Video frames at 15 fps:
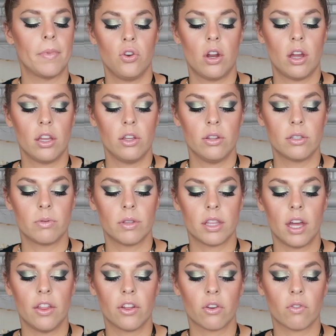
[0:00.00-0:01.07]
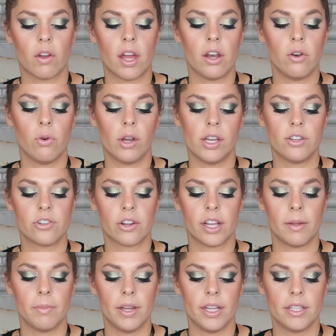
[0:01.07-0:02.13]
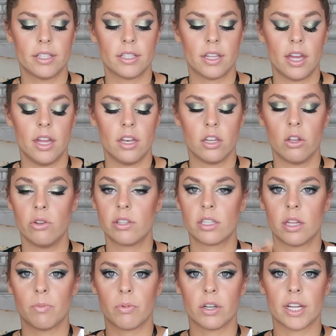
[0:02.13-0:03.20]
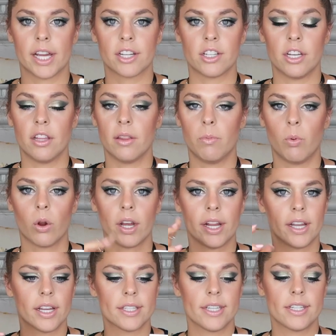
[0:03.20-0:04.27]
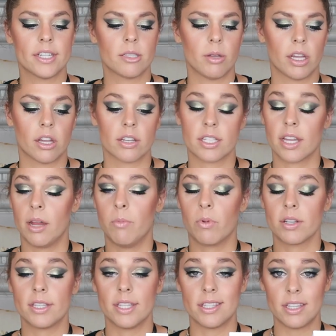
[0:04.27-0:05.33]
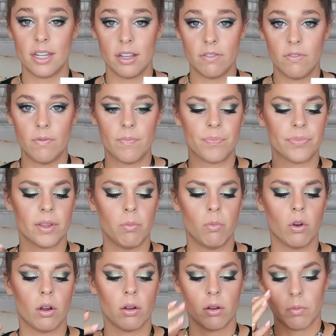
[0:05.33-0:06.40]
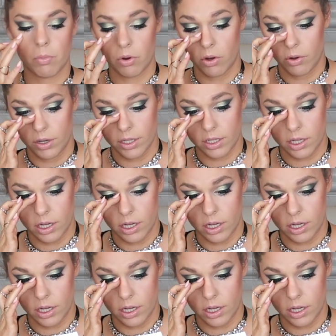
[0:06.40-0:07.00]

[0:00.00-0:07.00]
Do not use with other retinoid treatments and use sun protection in the morning because it does make your skin more sensitive and more prone to